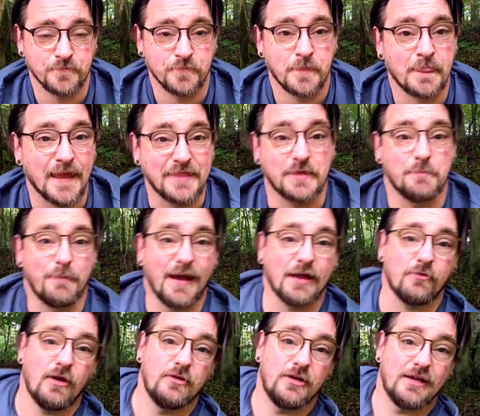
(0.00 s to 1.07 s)
in the
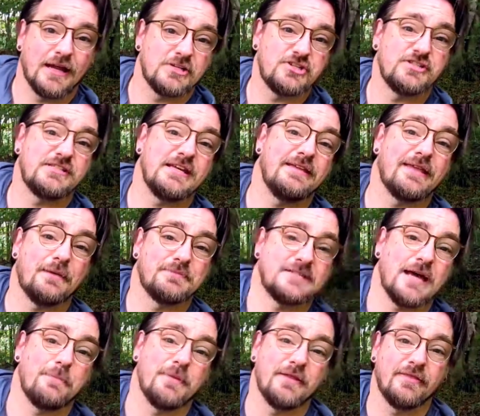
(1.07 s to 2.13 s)
background you can actually see that I'm
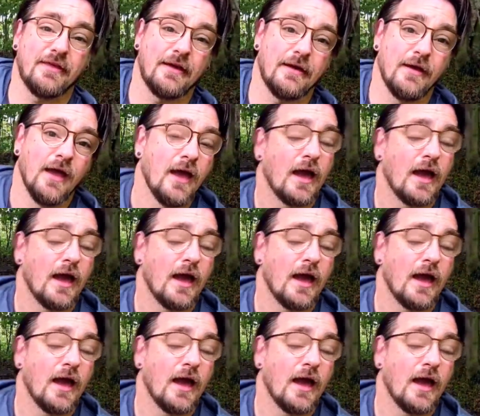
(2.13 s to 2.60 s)
tapping there.